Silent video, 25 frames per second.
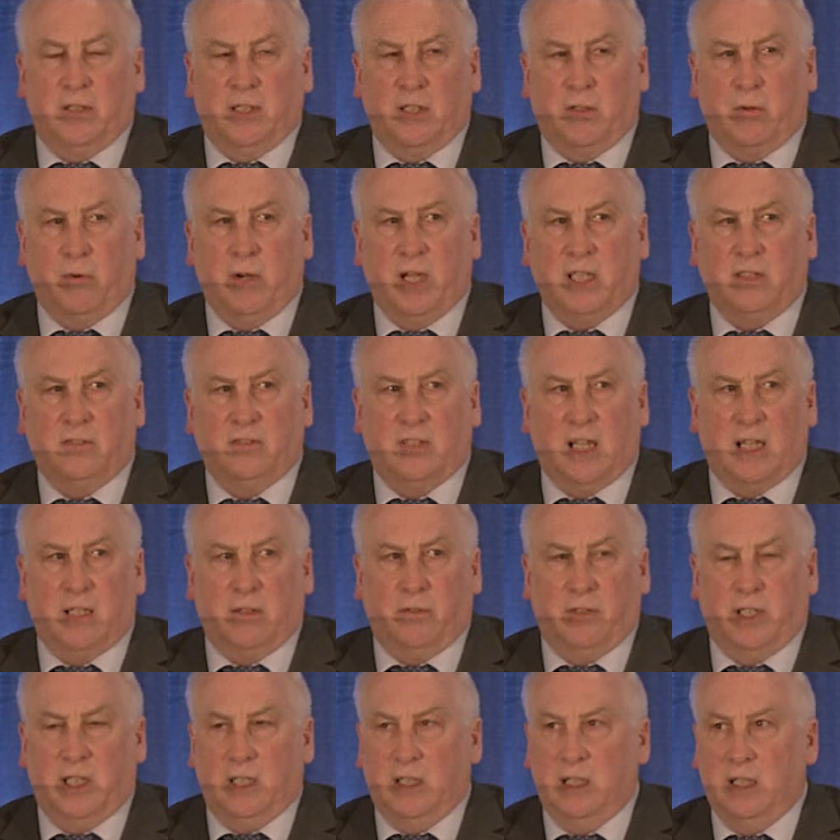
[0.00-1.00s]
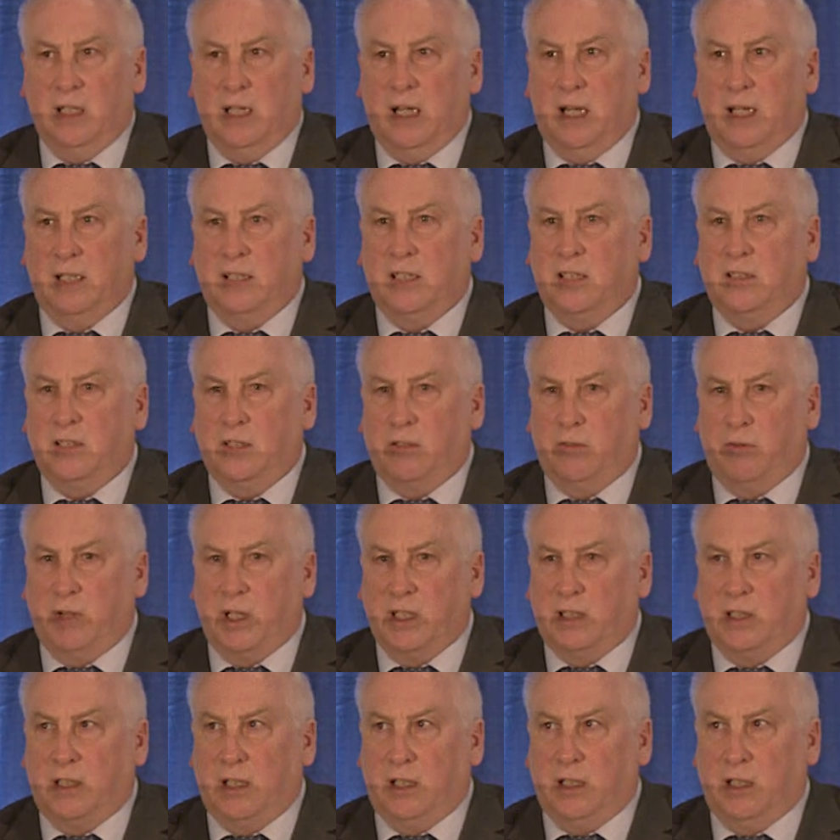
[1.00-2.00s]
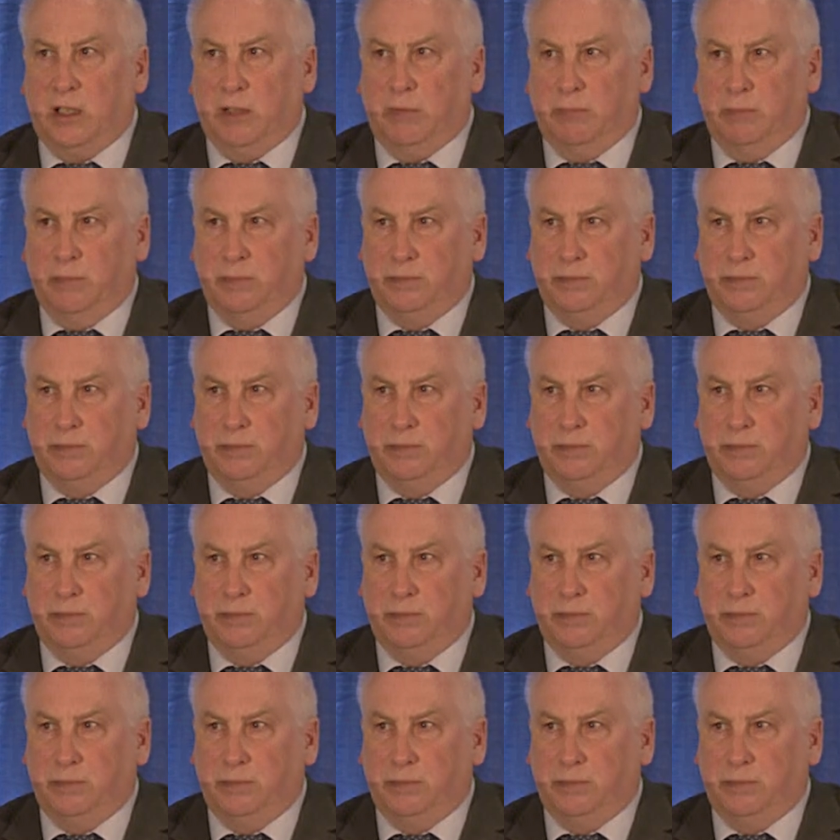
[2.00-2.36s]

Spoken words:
the correct salary and at the correct time.